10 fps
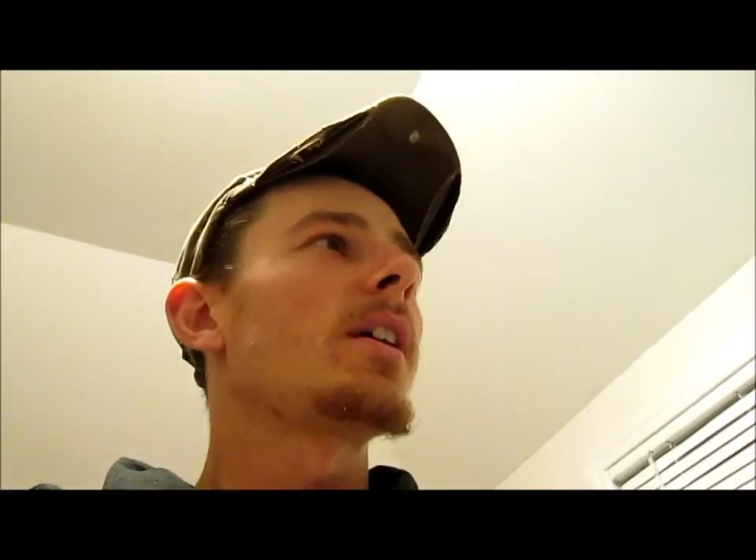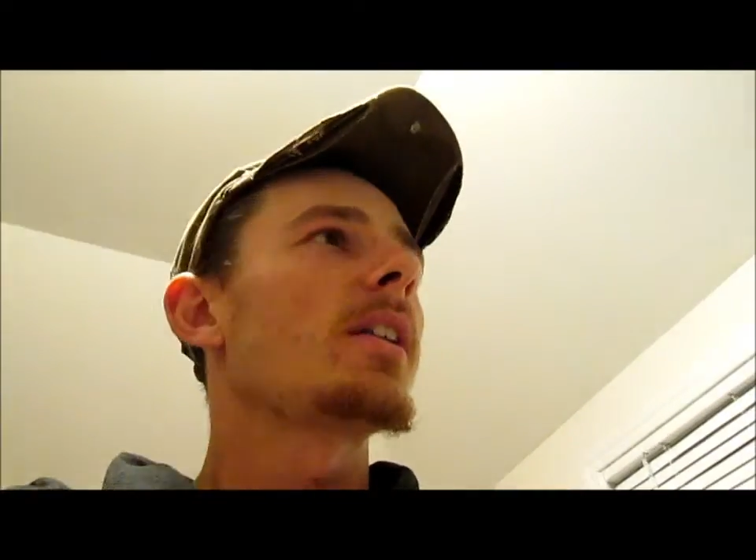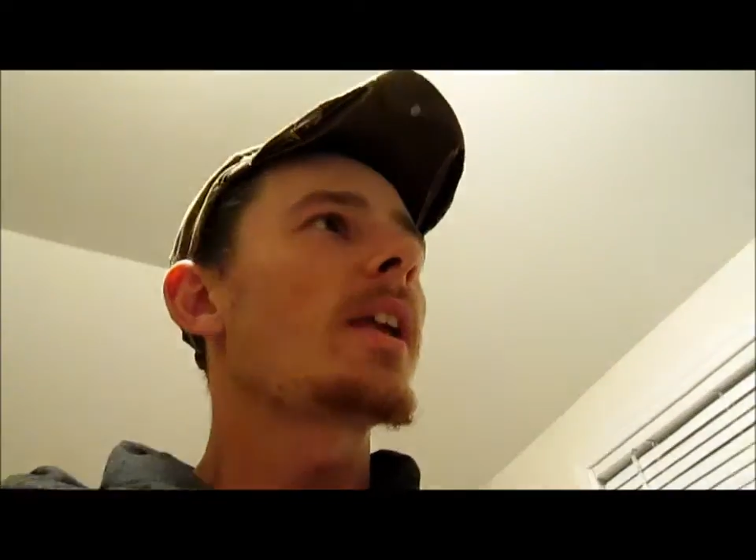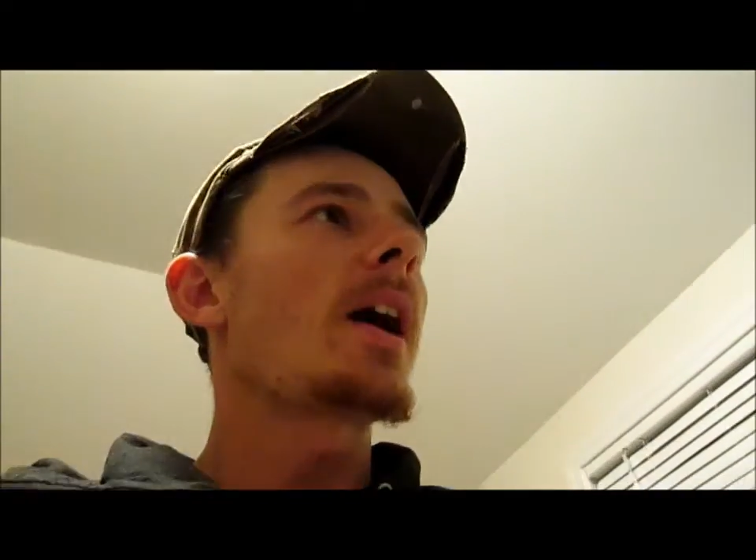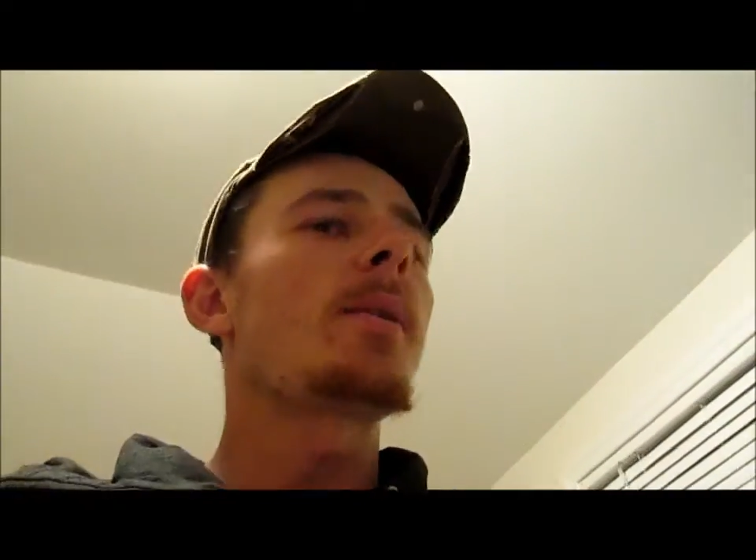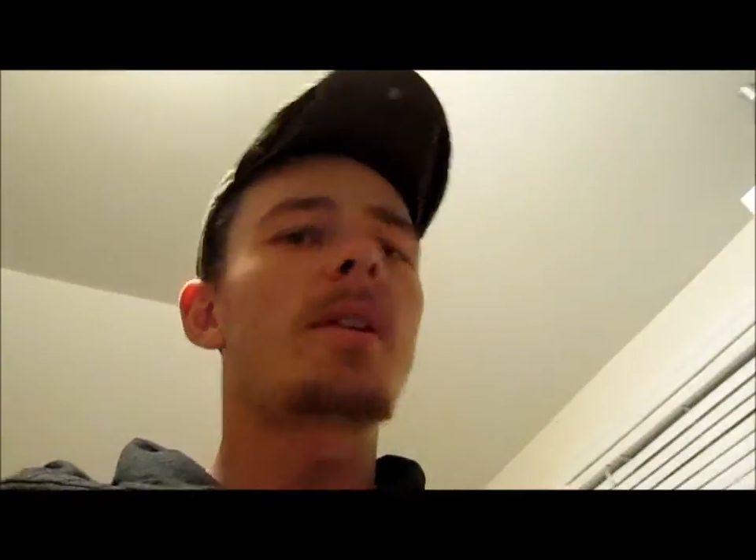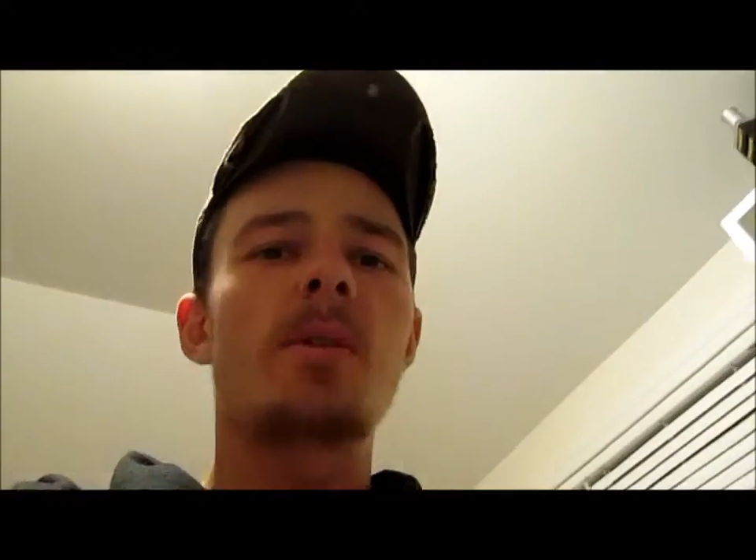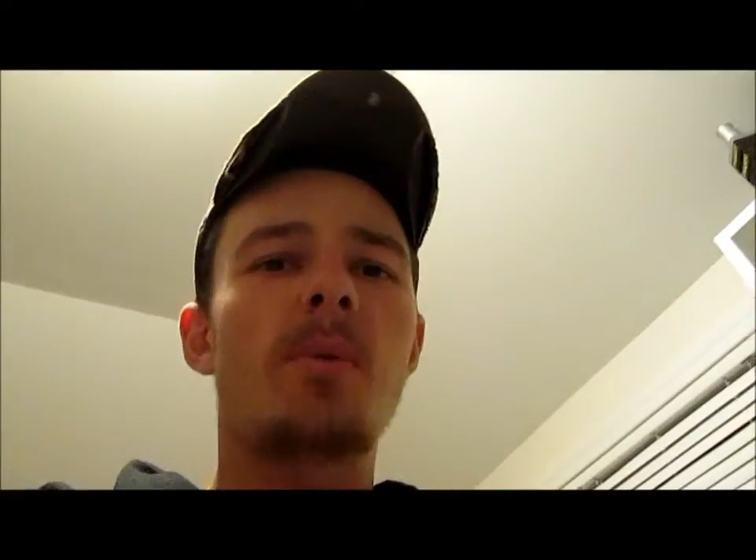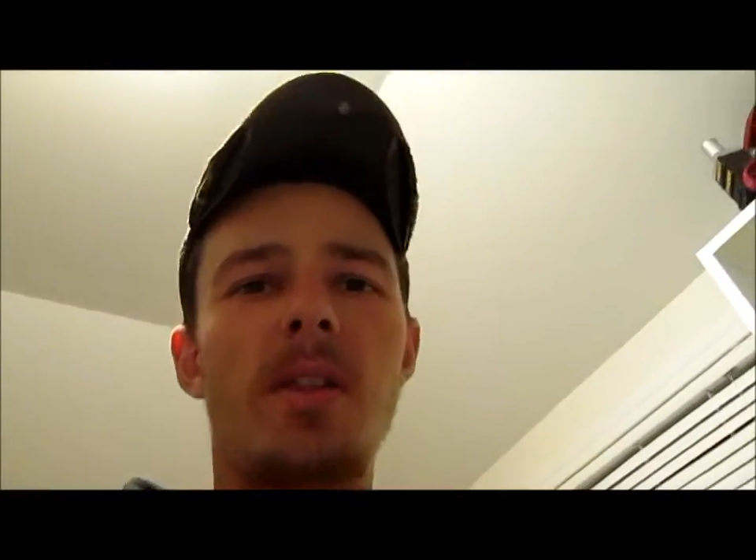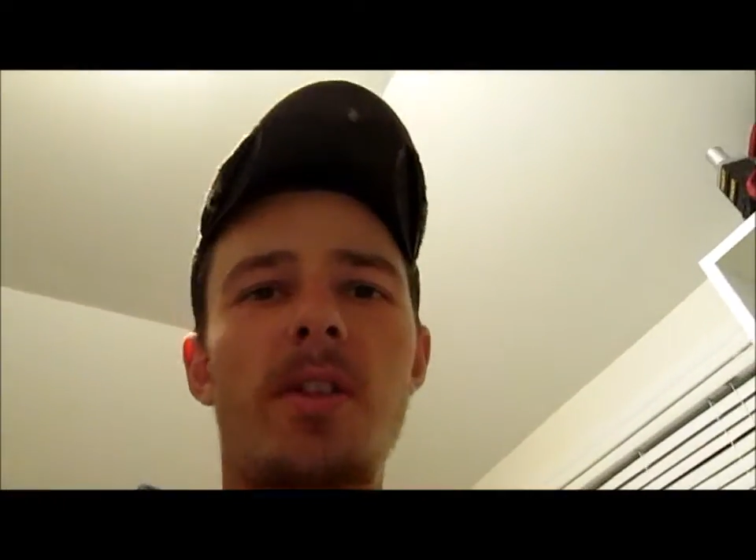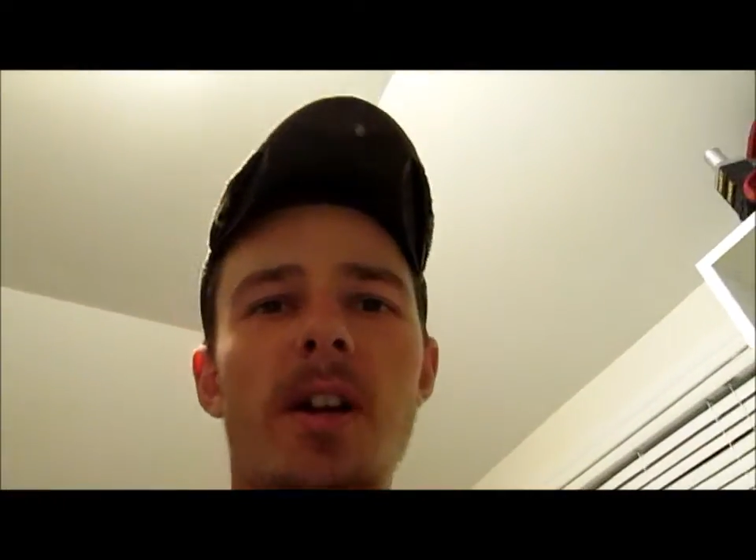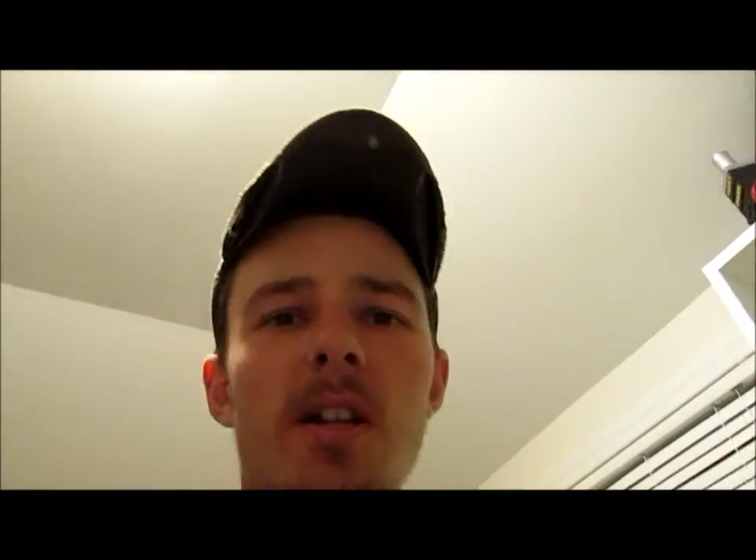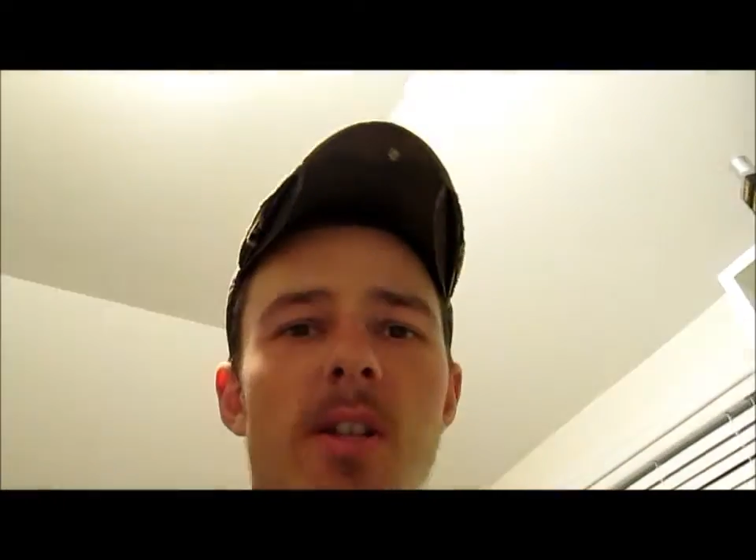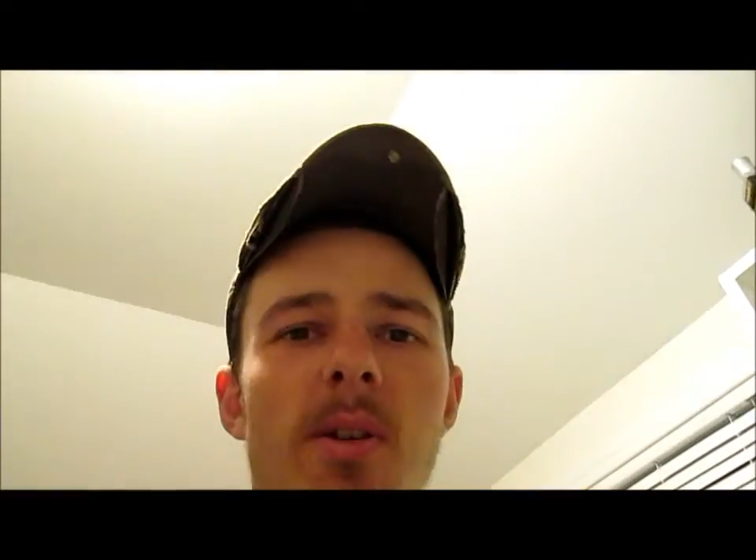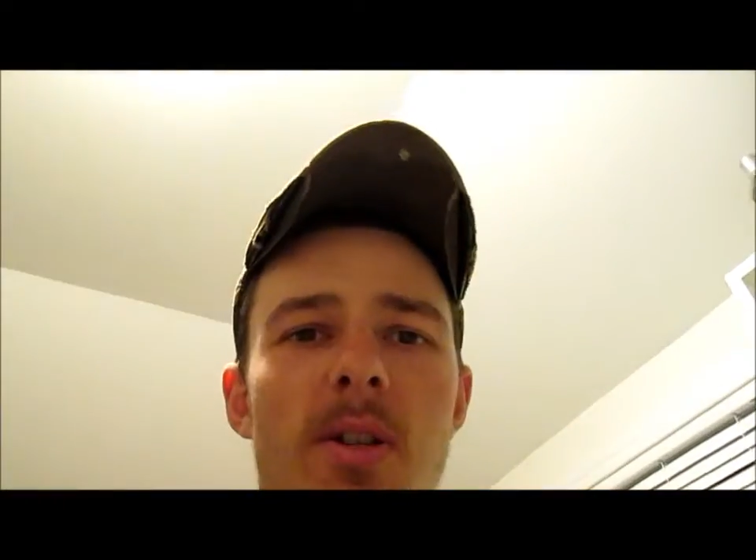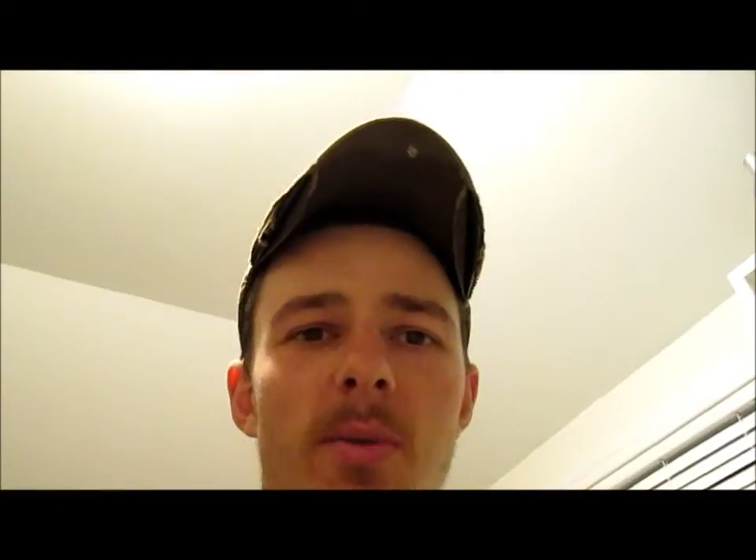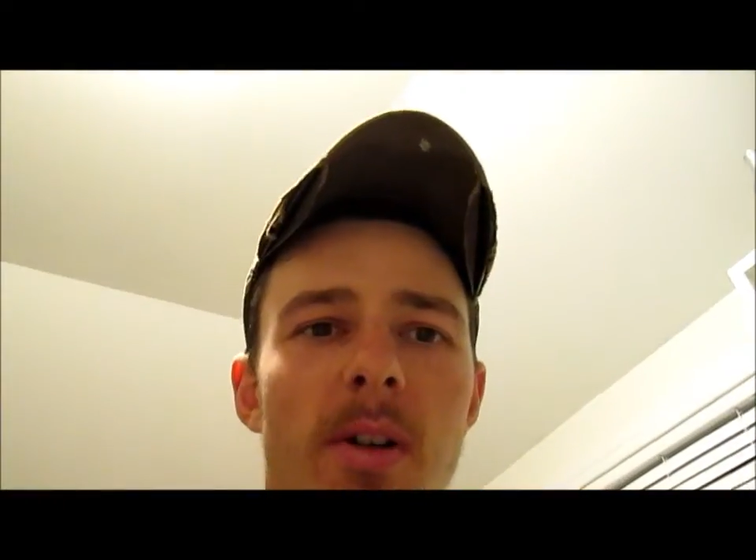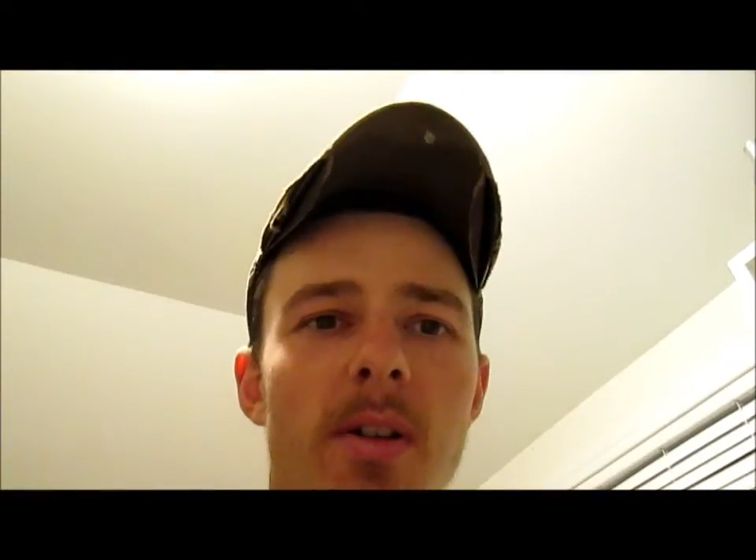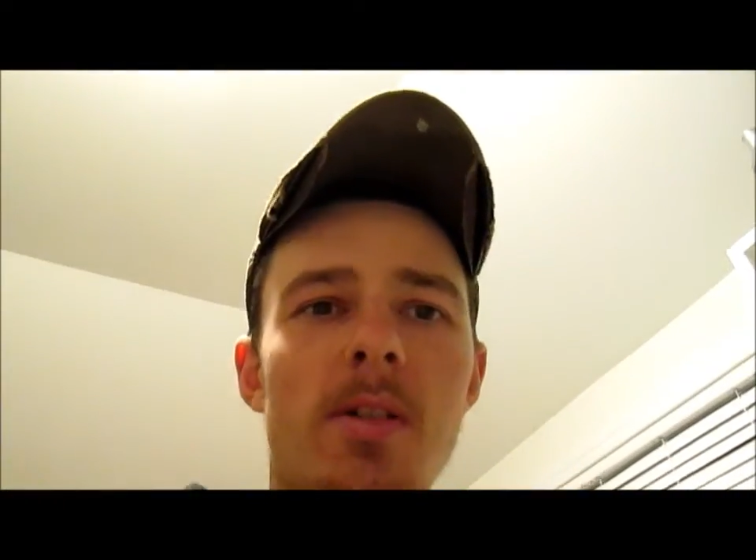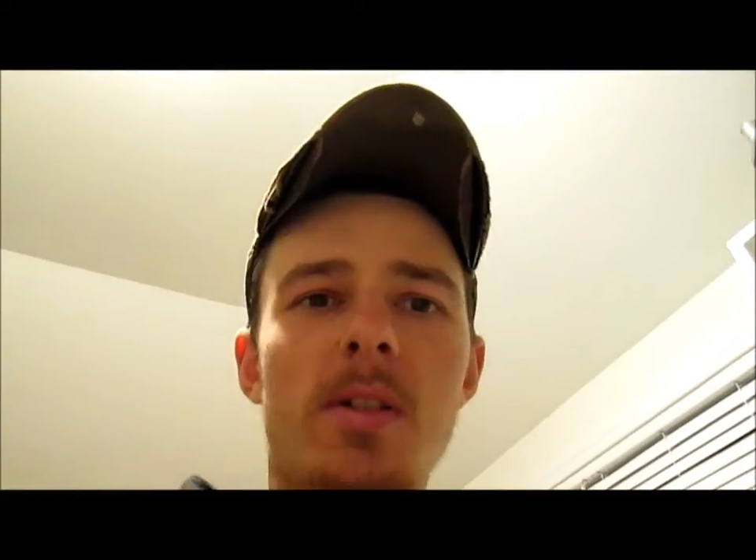yeah, we can do 132 as
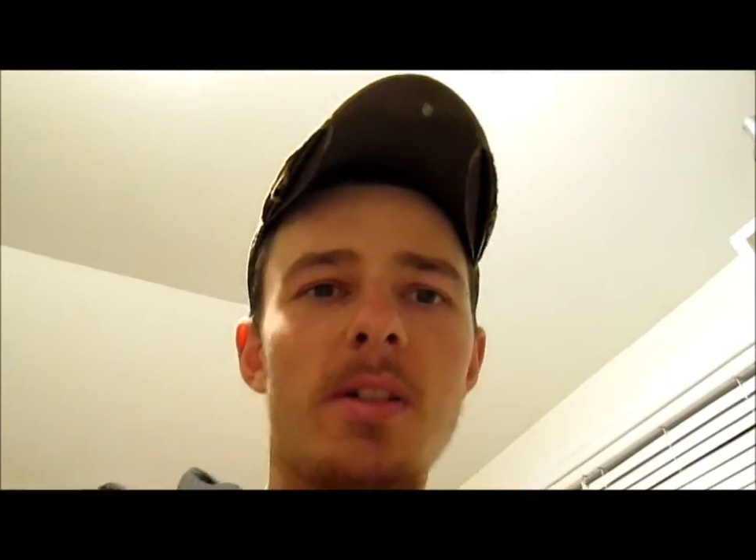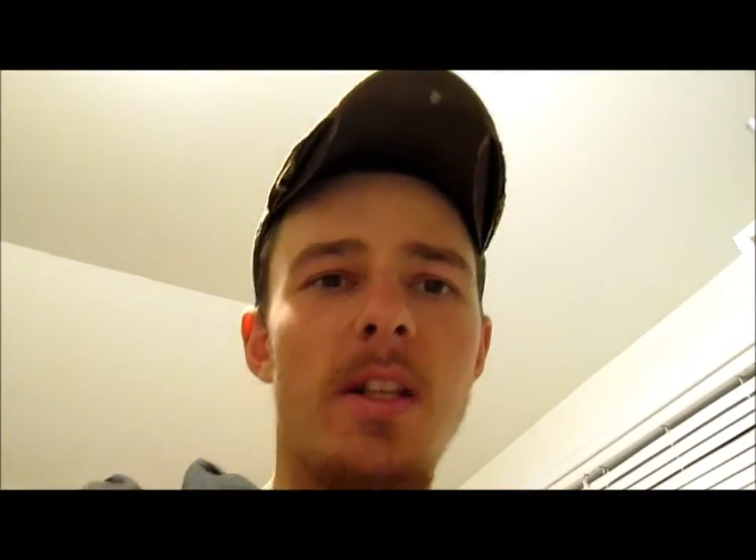well.